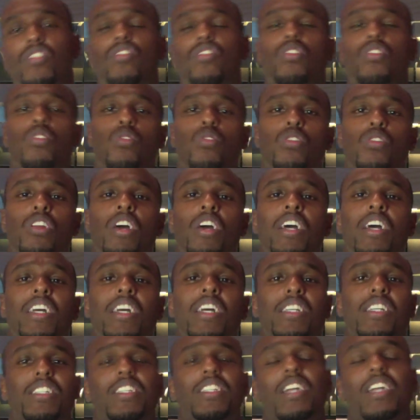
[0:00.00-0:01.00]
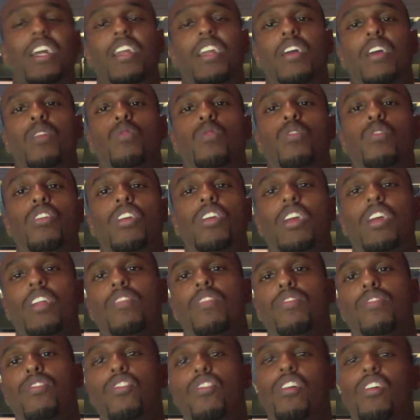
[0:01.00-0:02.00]
zone, study and work in a
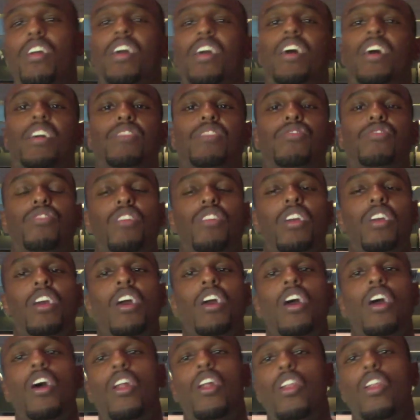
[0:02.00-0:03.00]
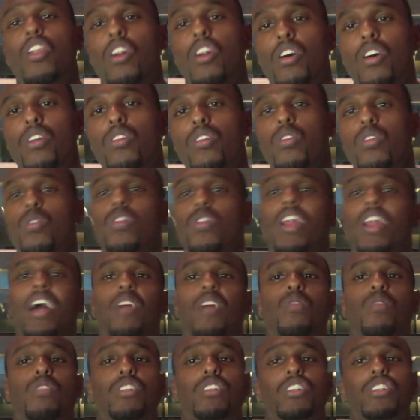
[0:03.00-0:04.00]
foreign country, learn new
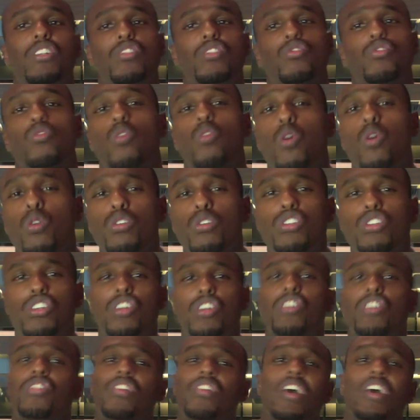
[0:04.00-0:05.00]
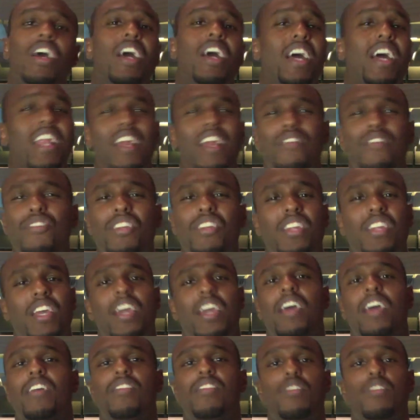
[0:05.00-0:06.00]
languages, cultures and everything
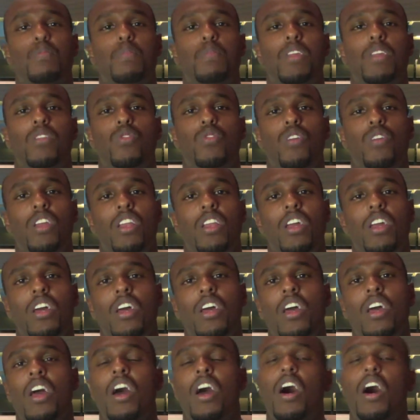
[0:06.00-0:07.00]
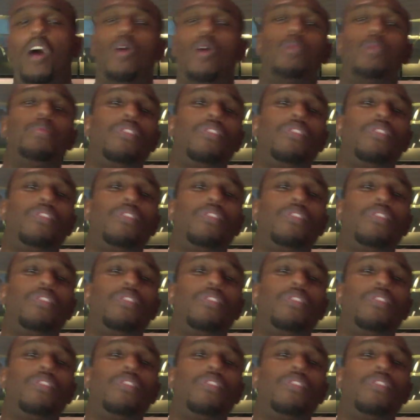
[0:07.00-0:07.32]
else in between. I hope